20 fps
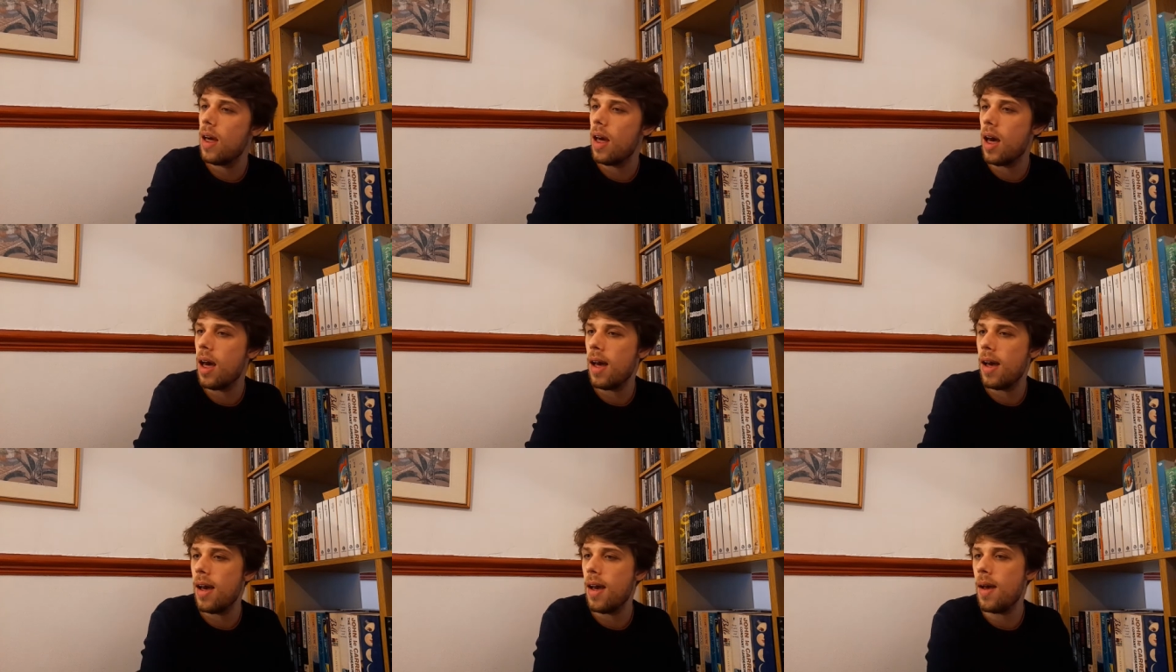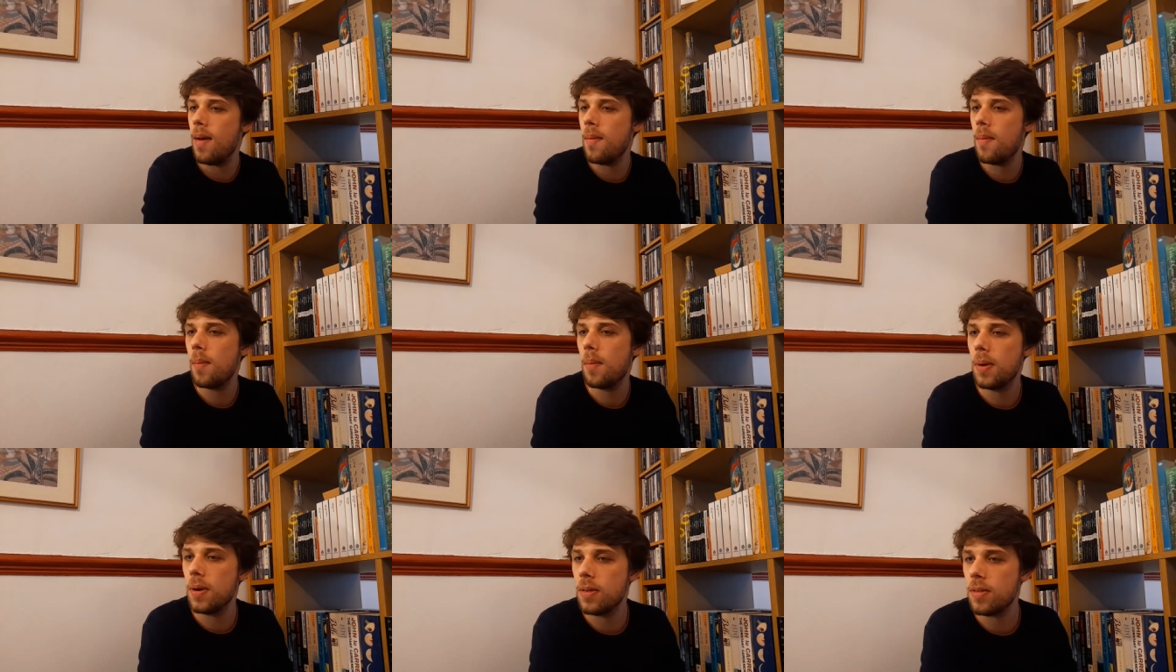I'm
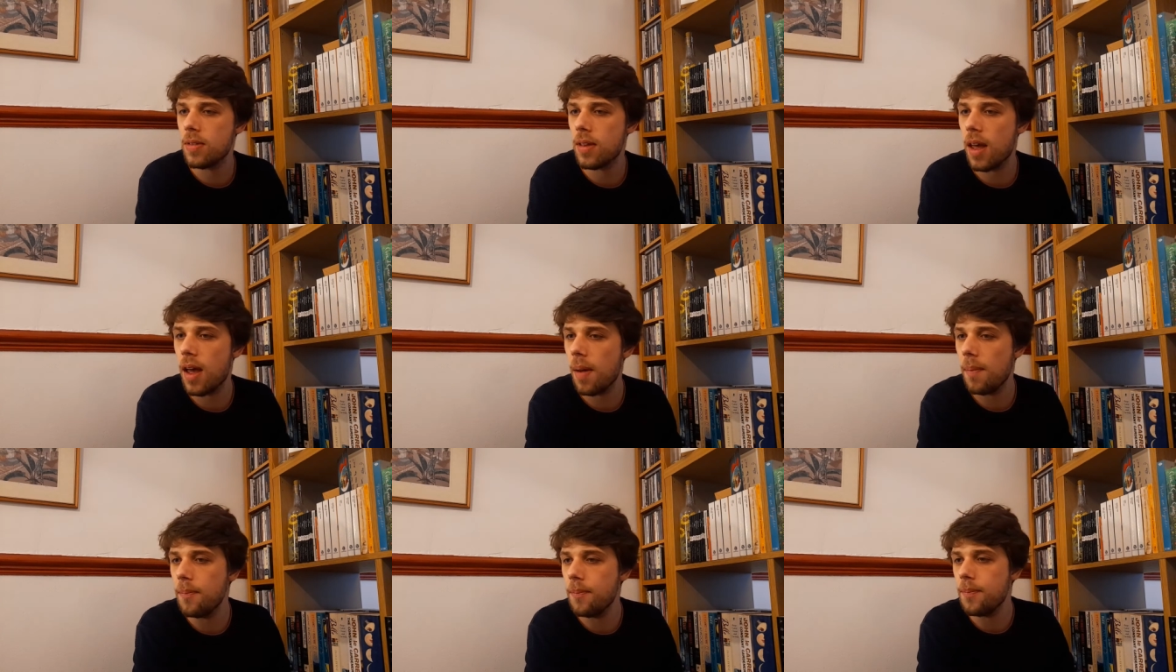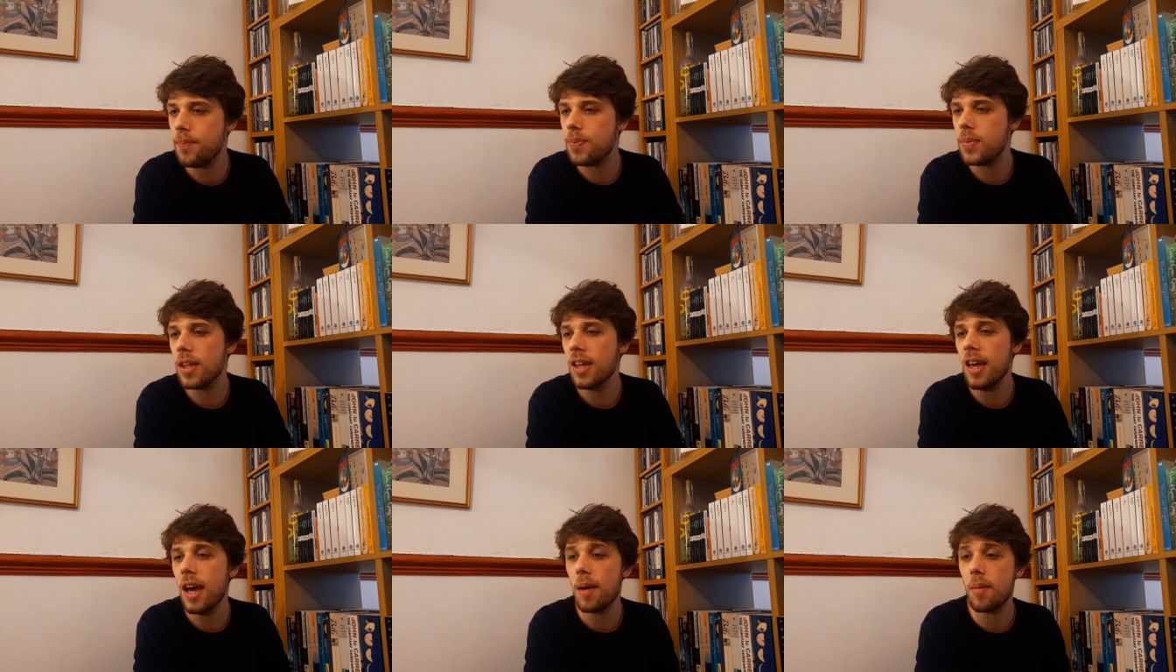
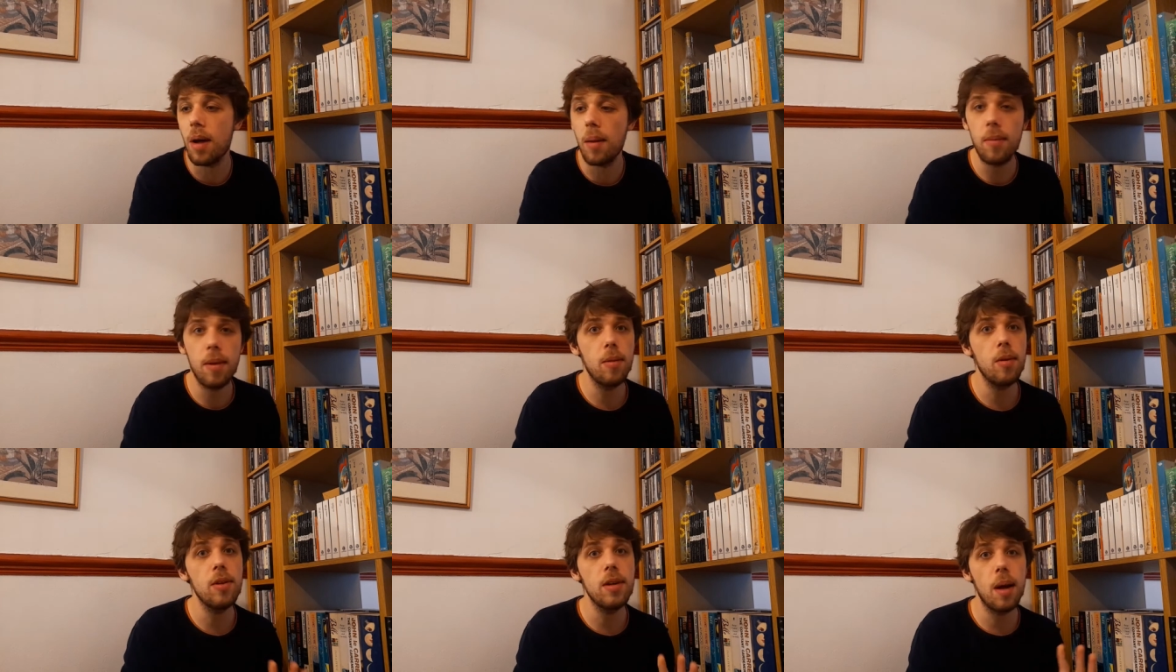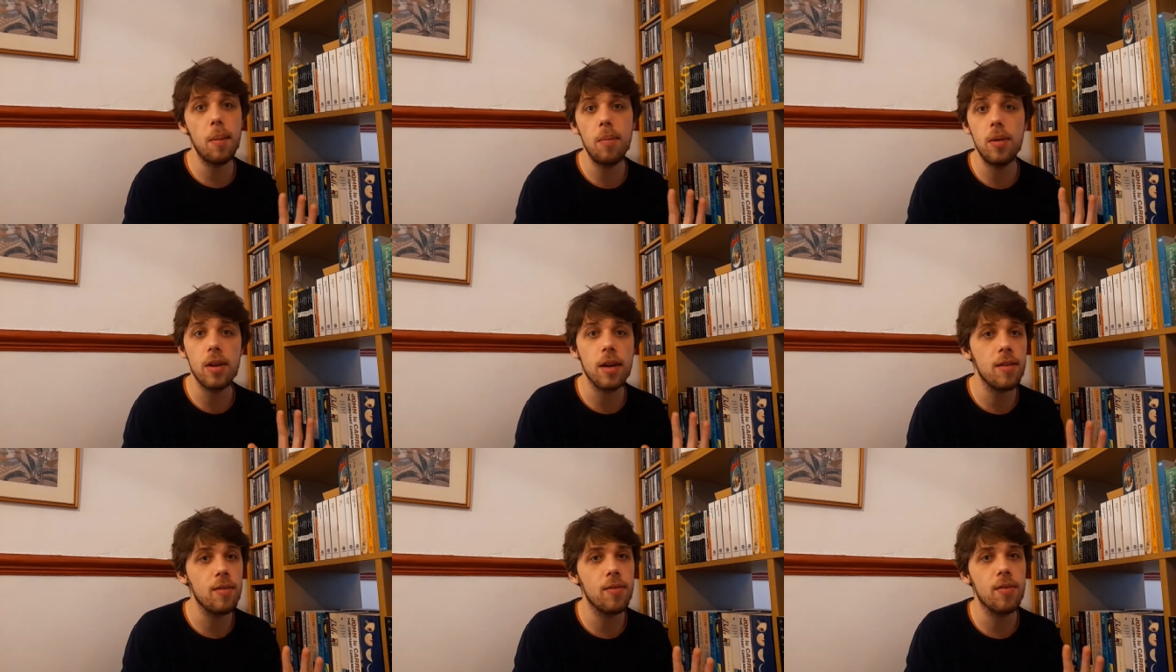
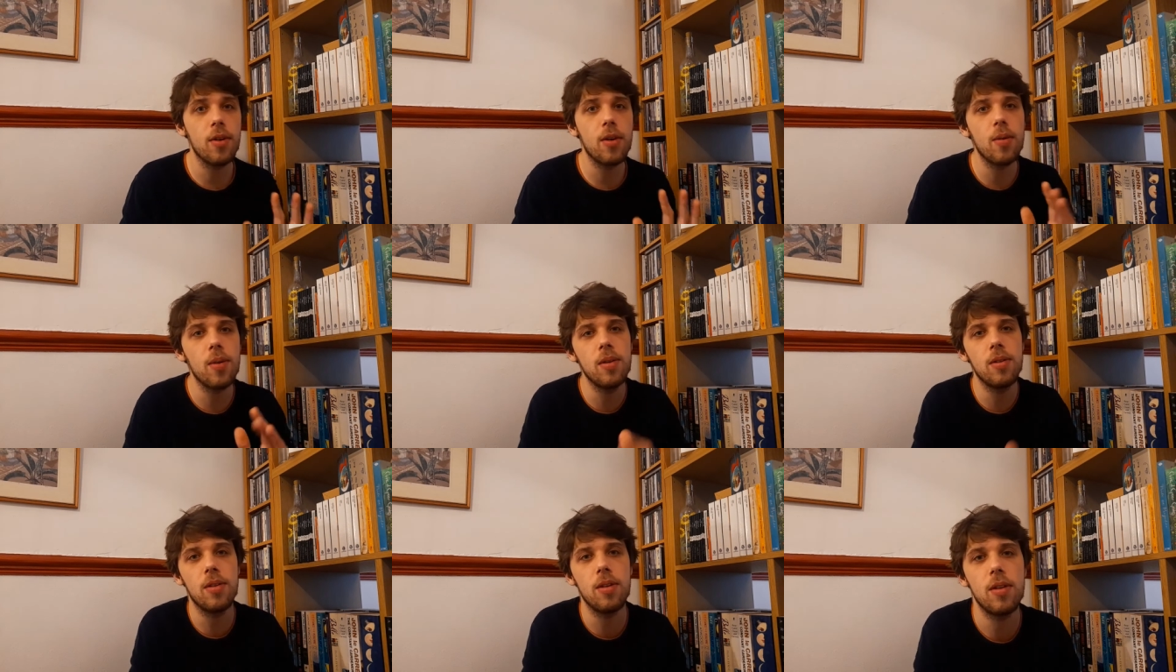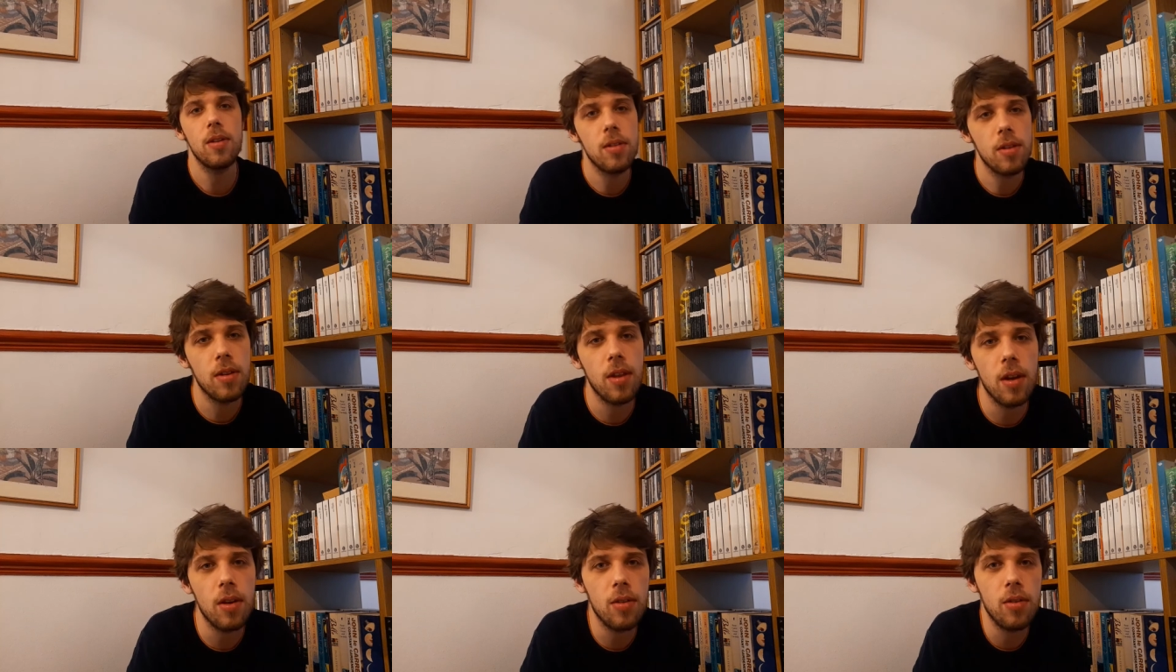looking forward to
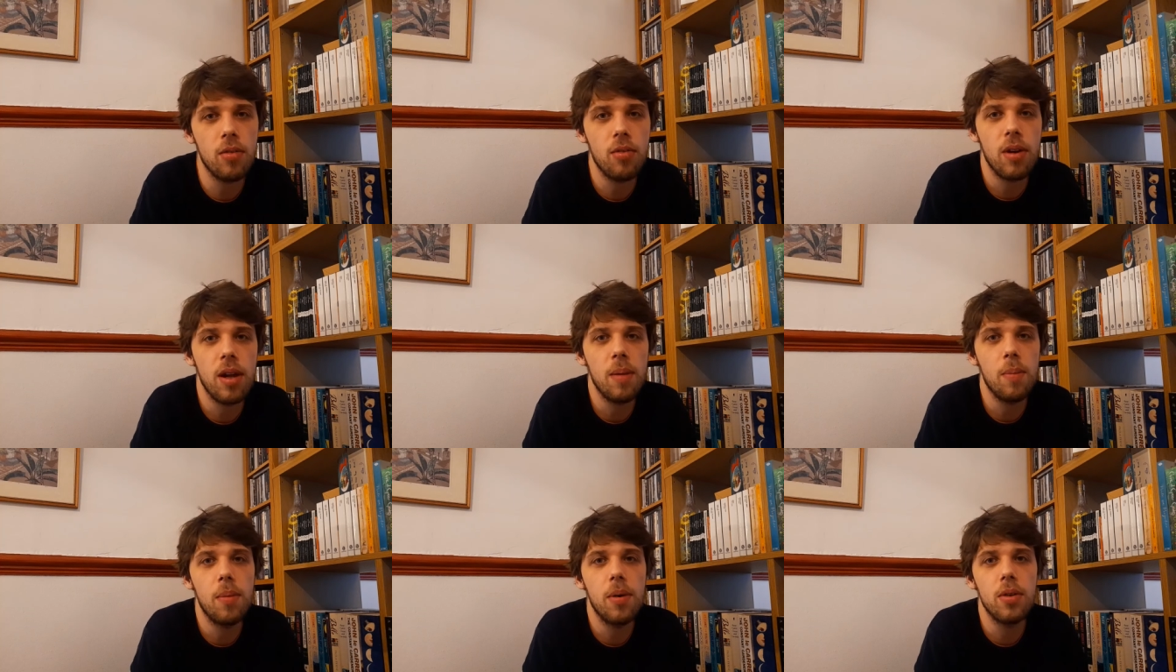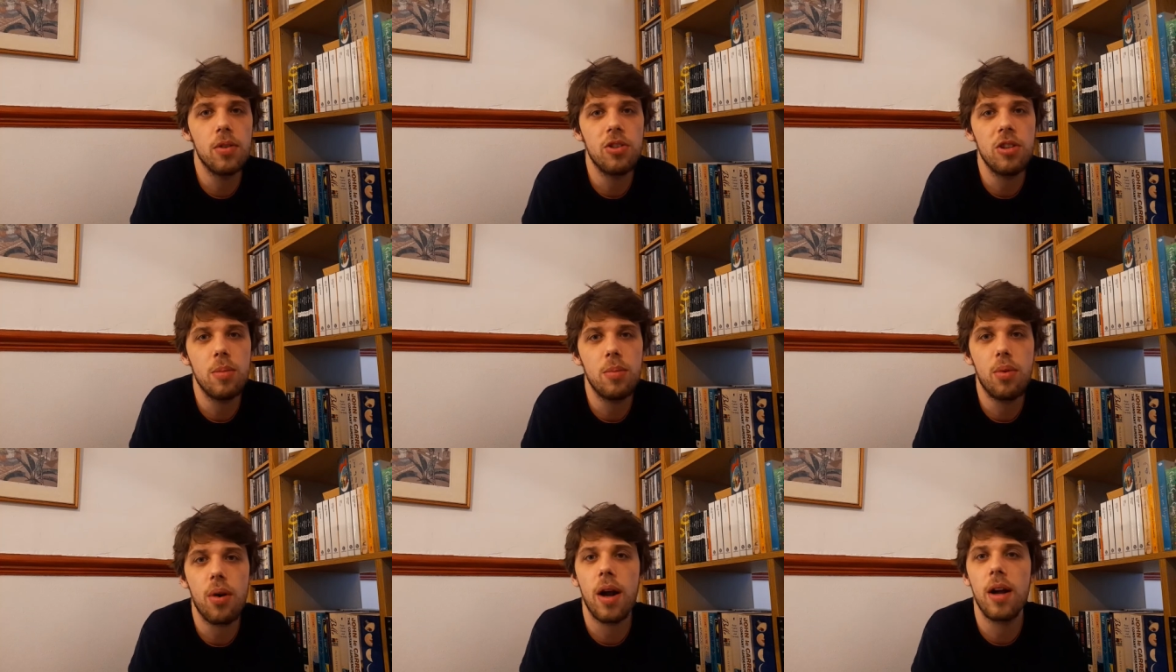those three
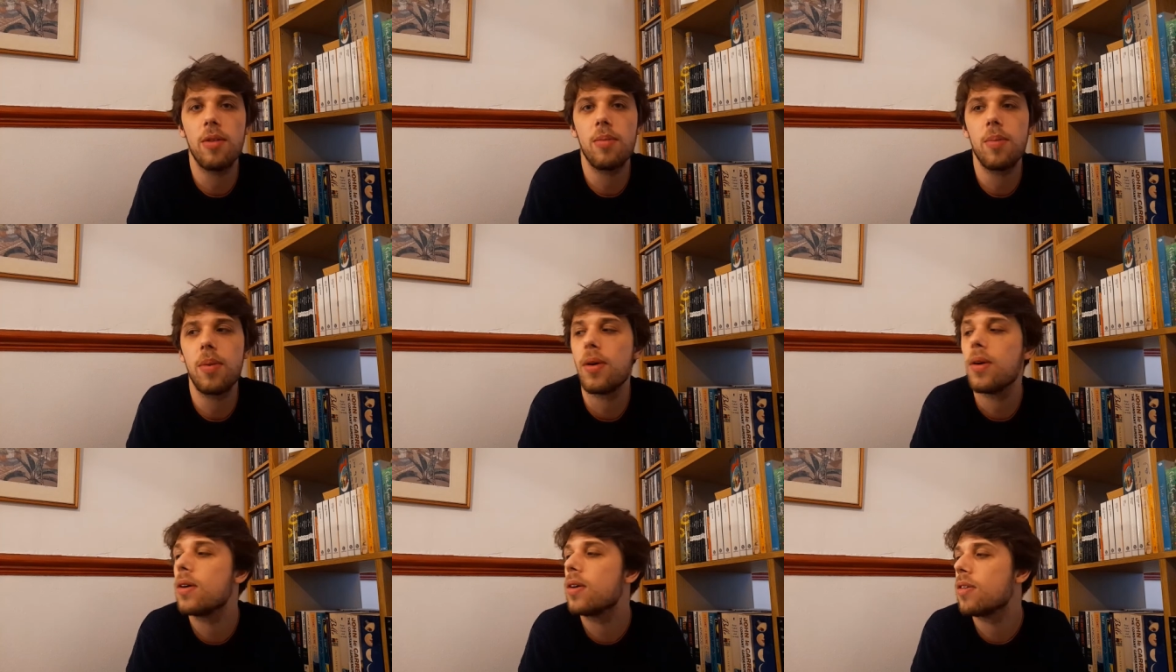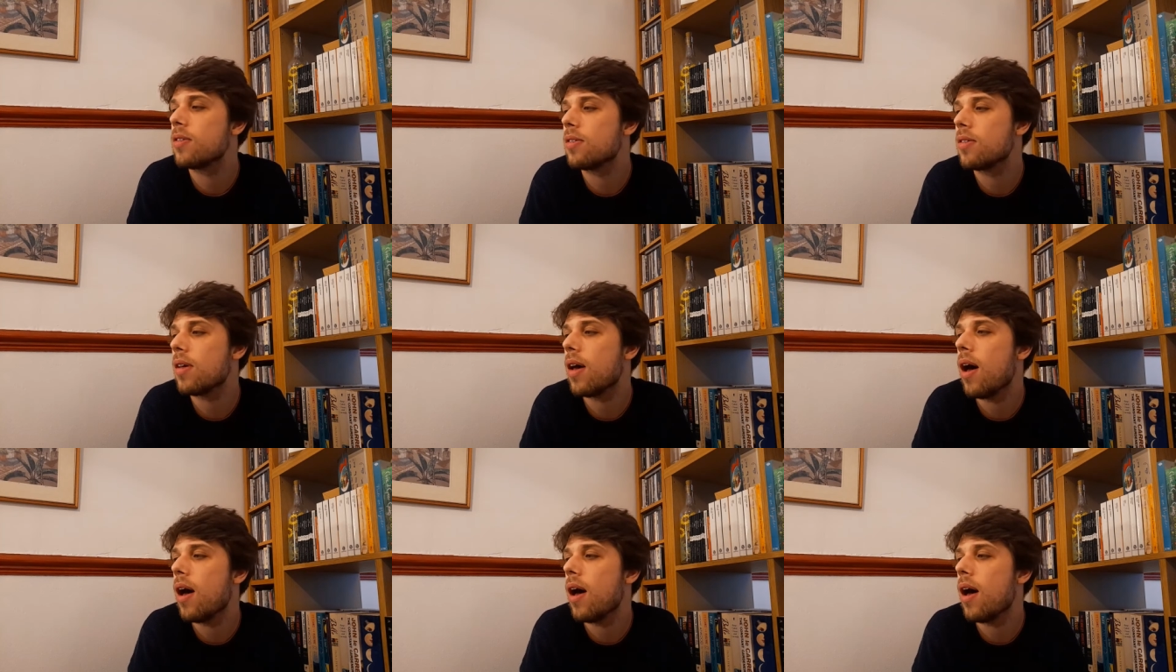BookTube prize books.